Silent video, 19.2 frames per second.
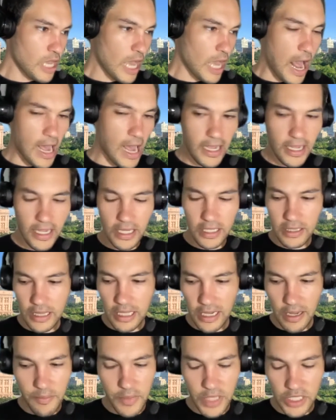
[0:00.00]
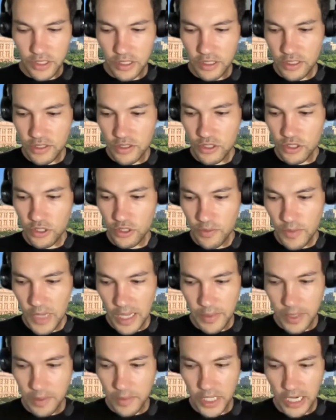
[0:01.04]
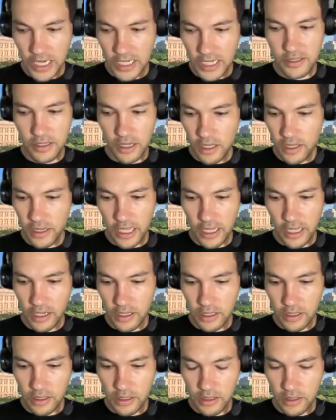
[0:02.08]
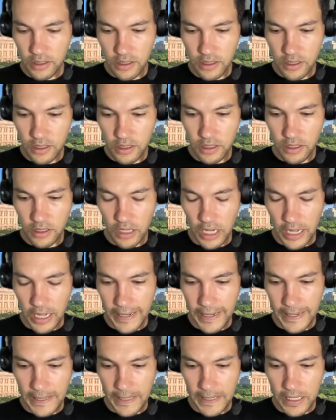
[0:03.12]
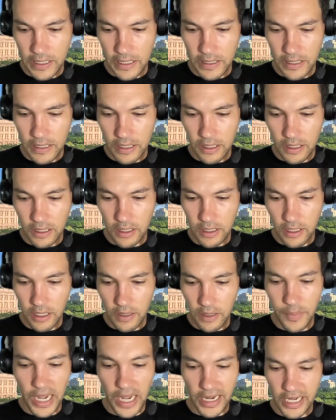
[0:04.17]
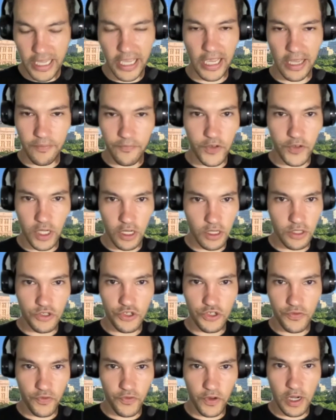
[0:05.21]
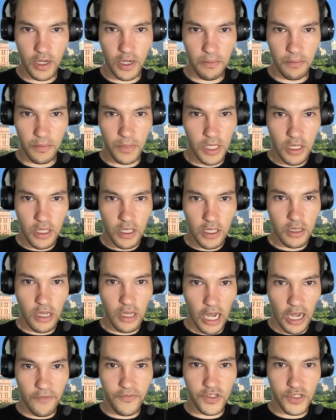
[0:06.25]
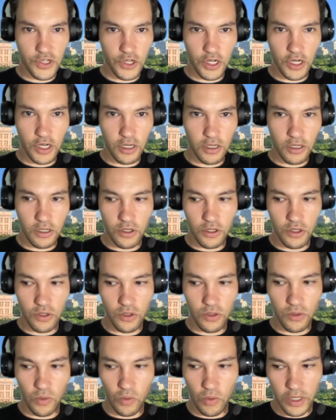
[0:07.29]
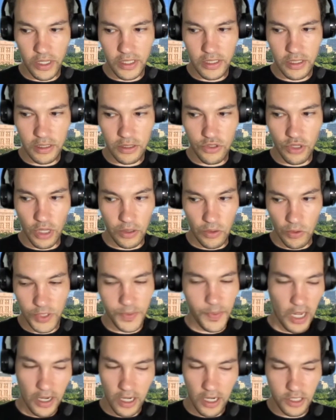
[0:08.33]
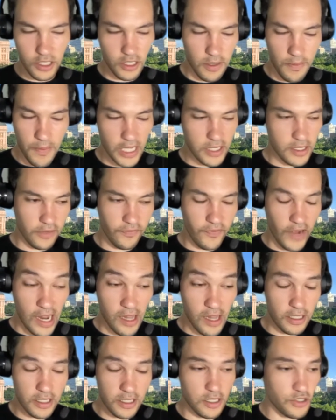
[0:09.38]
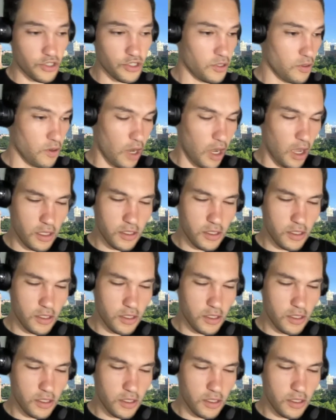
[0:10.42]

I think I mentioned this to you maybe, but I saw that uh, body cam footage from the officer who was responding to domestic violence issue.